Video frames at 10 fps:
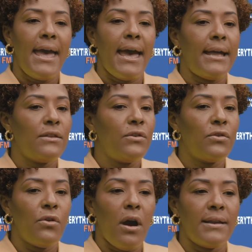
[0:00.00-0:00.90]
And, you
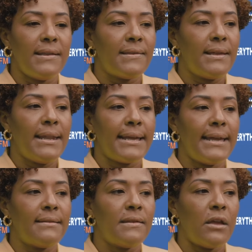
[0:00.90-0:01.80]
know, honestly, like,
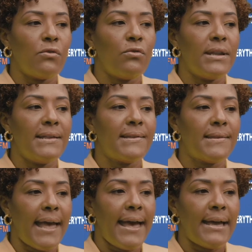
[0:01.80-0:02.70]
it's not only
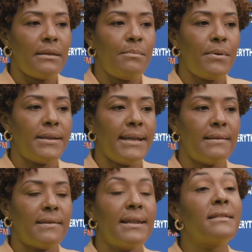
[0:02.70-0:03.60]
sad, but
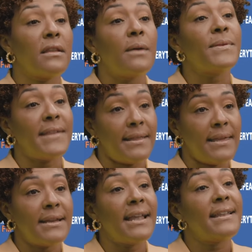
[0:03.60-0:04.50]
it's a little
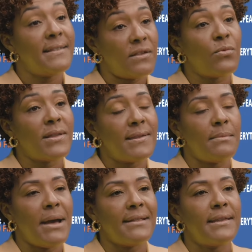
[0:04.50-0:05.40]
upsetting that this is what
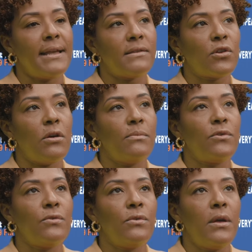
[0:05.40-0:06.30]
St. Martin has come
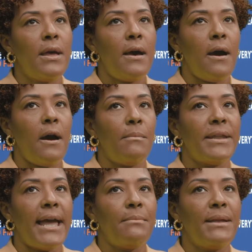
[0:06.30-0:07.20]
to.
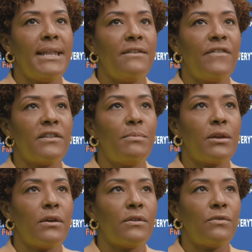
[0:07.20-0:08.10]
But I believe it's
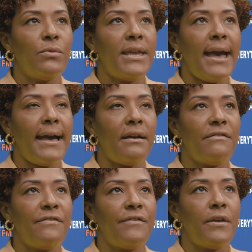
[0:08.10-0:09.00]
because we
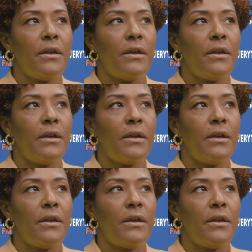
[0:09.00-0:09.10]
have